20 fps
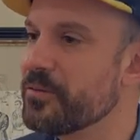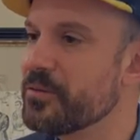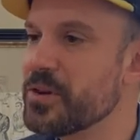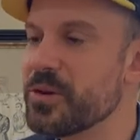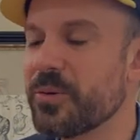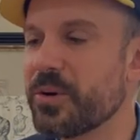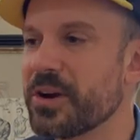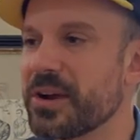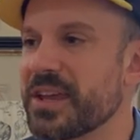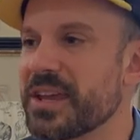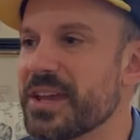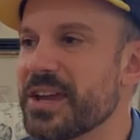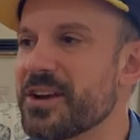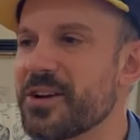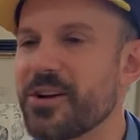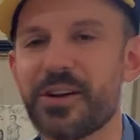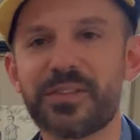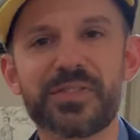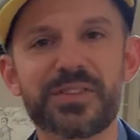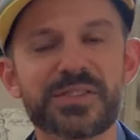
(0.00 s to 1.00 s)
if you were
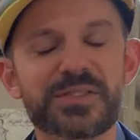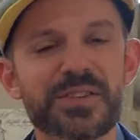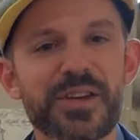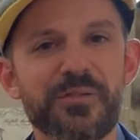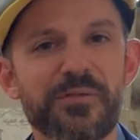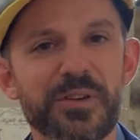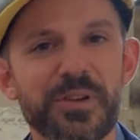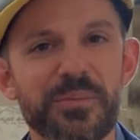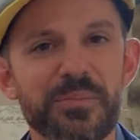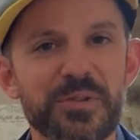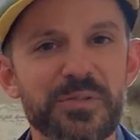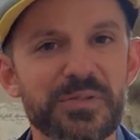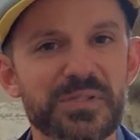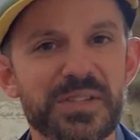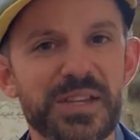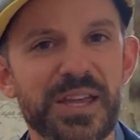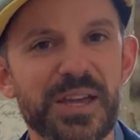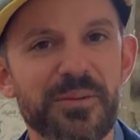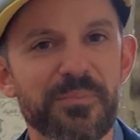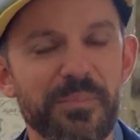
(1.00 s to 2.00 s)
here at the Suffolk
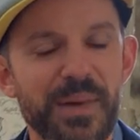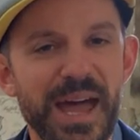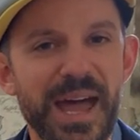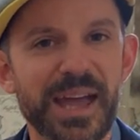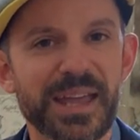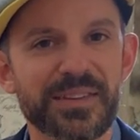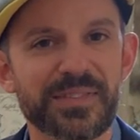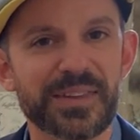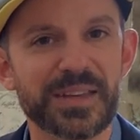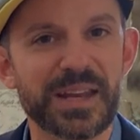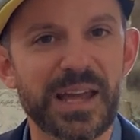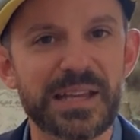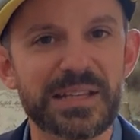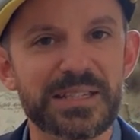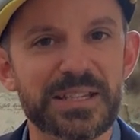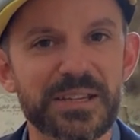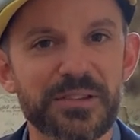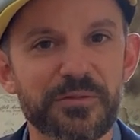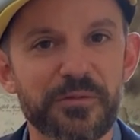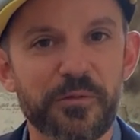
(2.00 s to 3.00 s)
Museum back in the
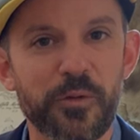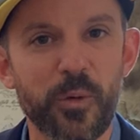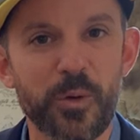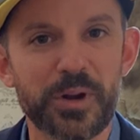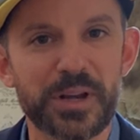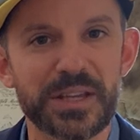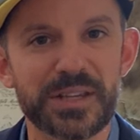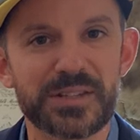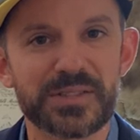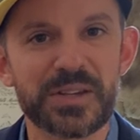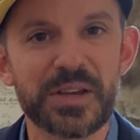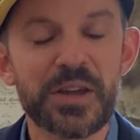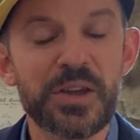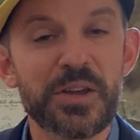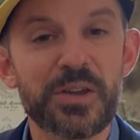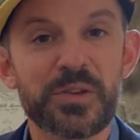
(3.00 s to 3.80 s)
1940s,